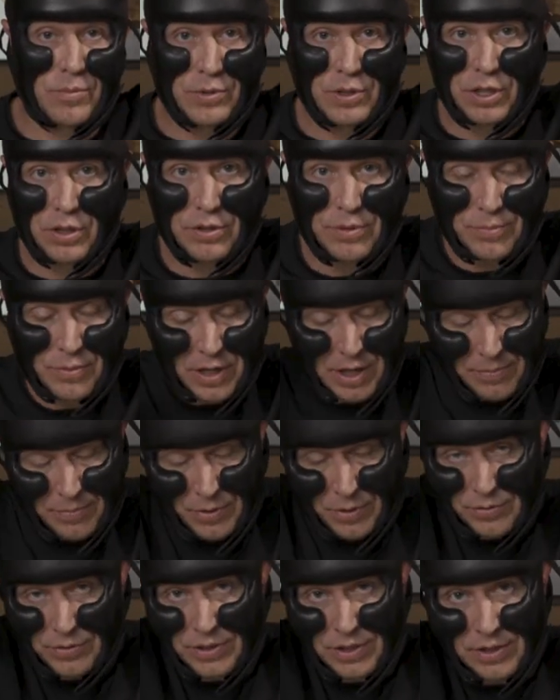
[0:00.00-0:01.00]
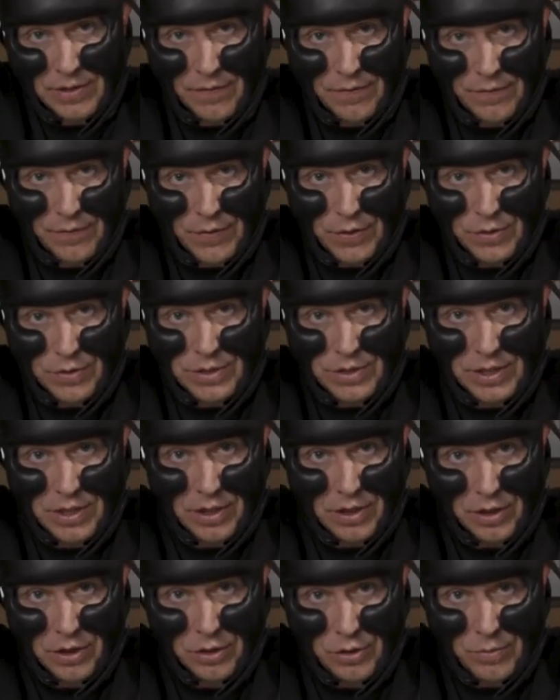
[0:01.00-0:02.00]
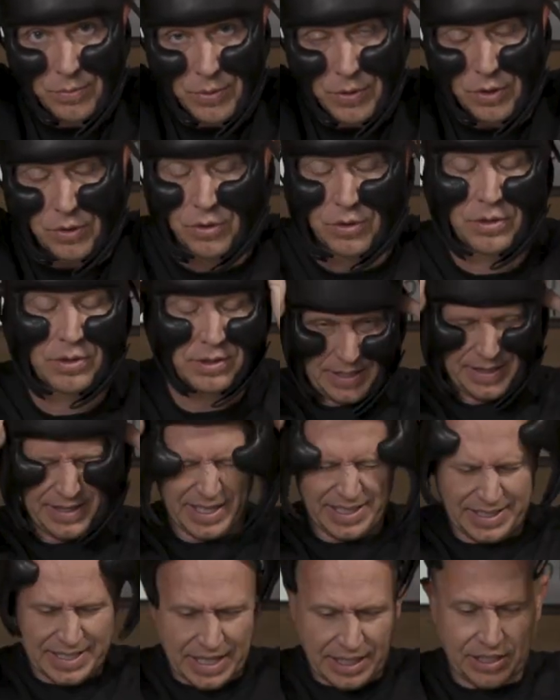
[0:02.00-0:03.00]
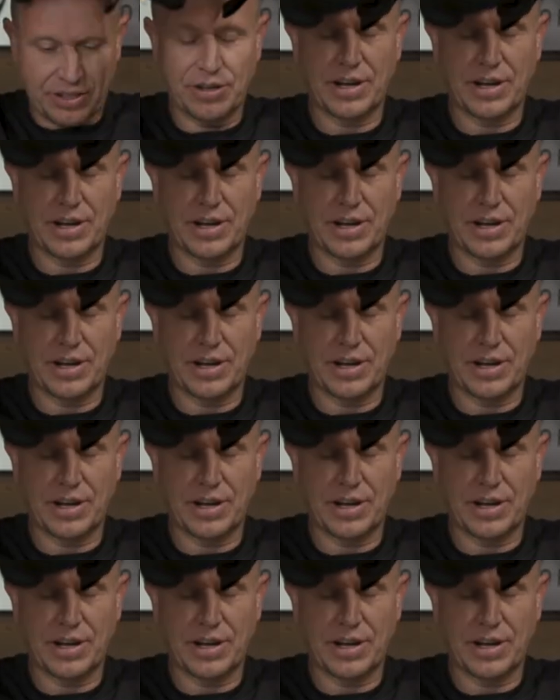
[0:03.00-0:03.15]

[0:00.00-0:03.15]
below the brow bone to the first loophole. Then take